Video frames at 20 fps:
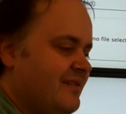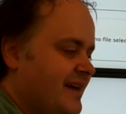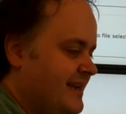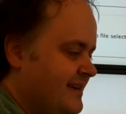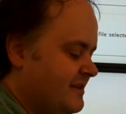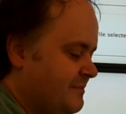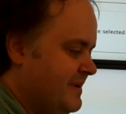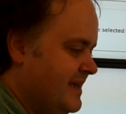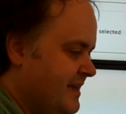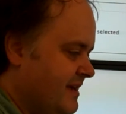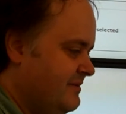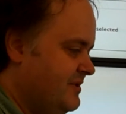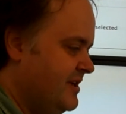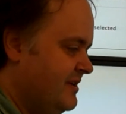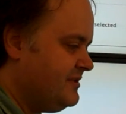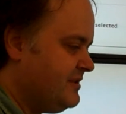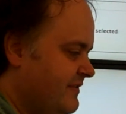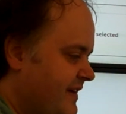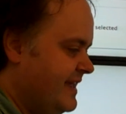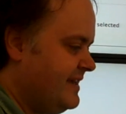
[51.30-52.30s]
event, big
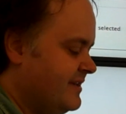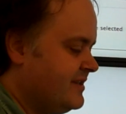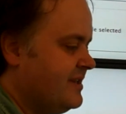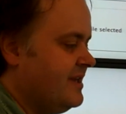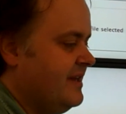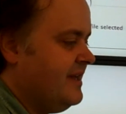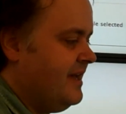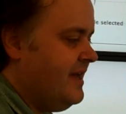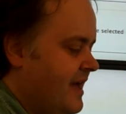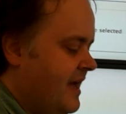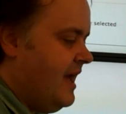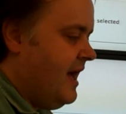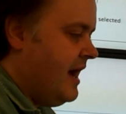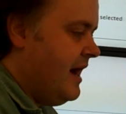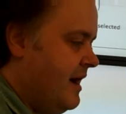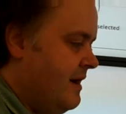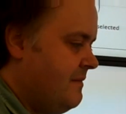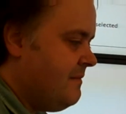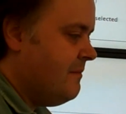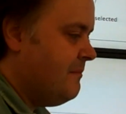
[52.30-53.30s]
news event.
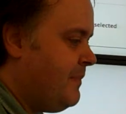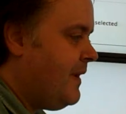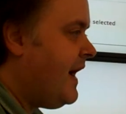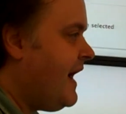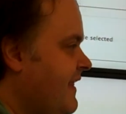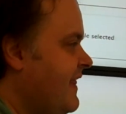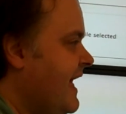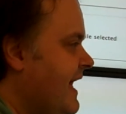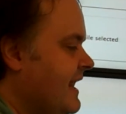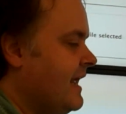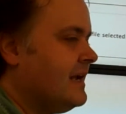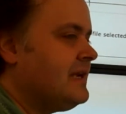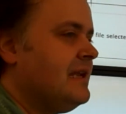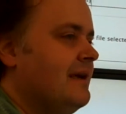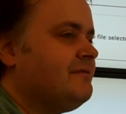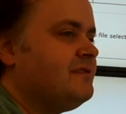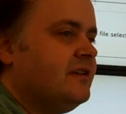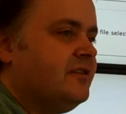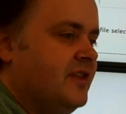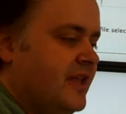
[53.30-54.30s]
By then, I'd
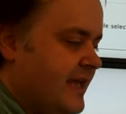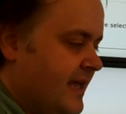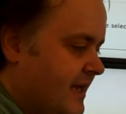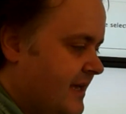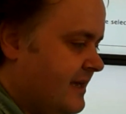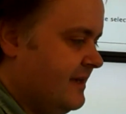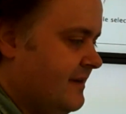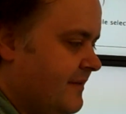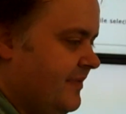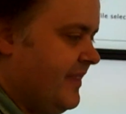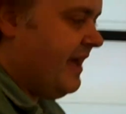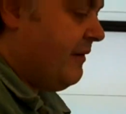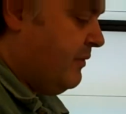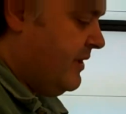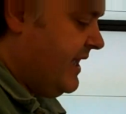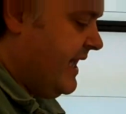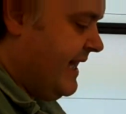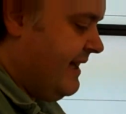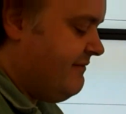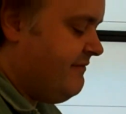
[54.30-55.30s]
love to think that
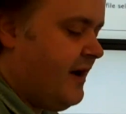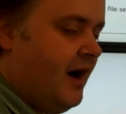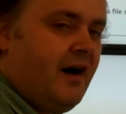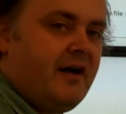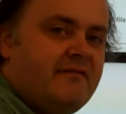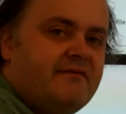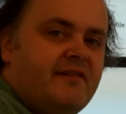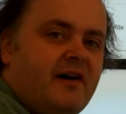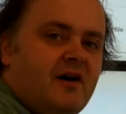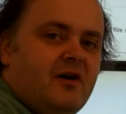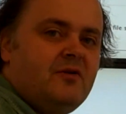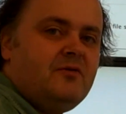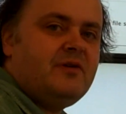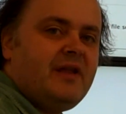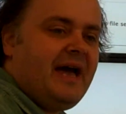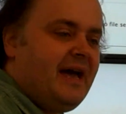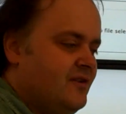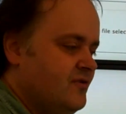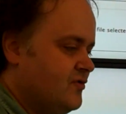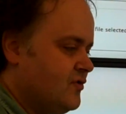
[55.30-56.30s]
we have iPhone,
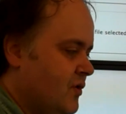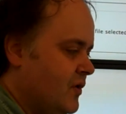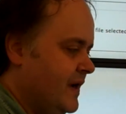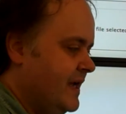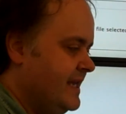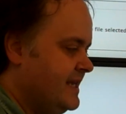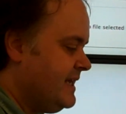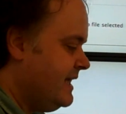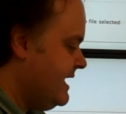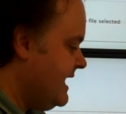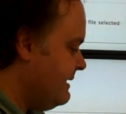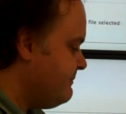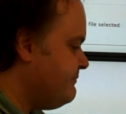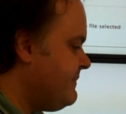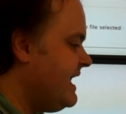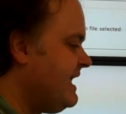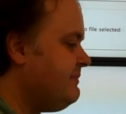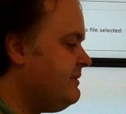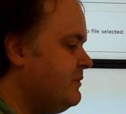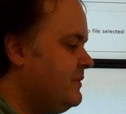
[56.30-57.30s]
Android,
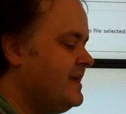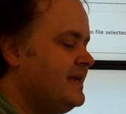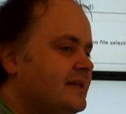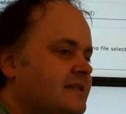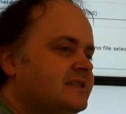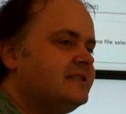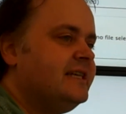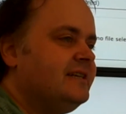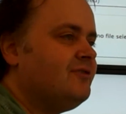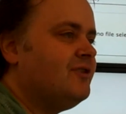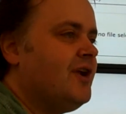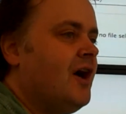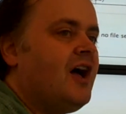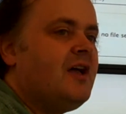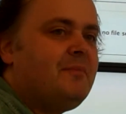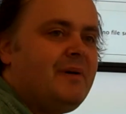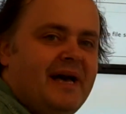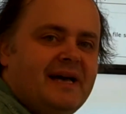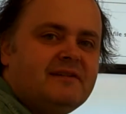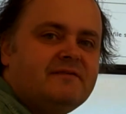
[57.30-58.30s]
maybe we consider an
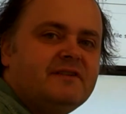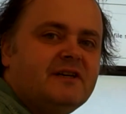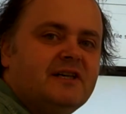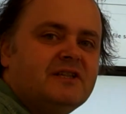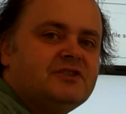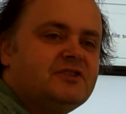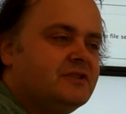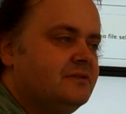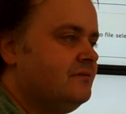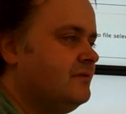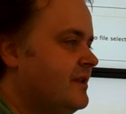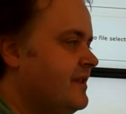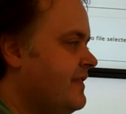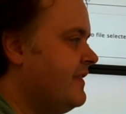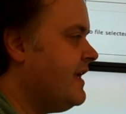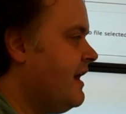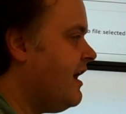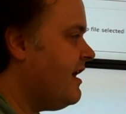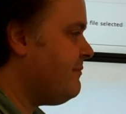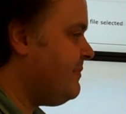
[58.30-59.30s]
iPad version.
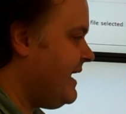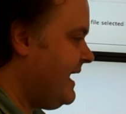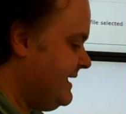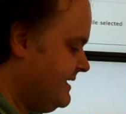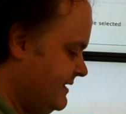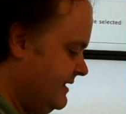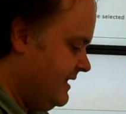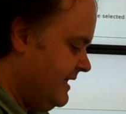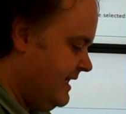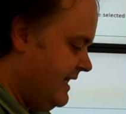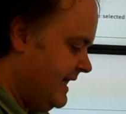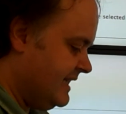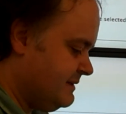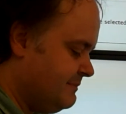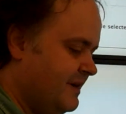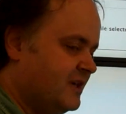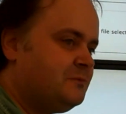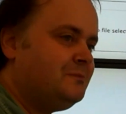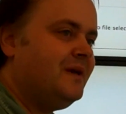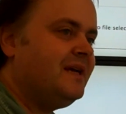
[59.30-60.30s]
The iPad has
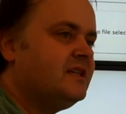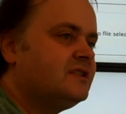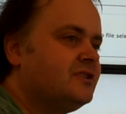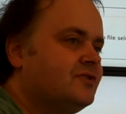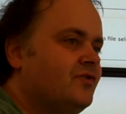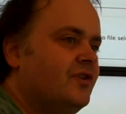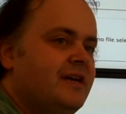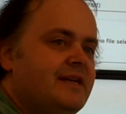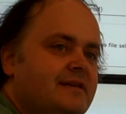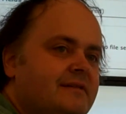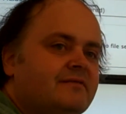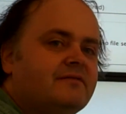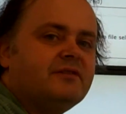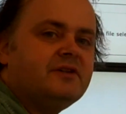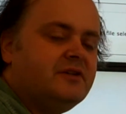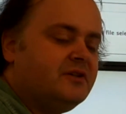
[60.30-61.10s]
a much bigger screen for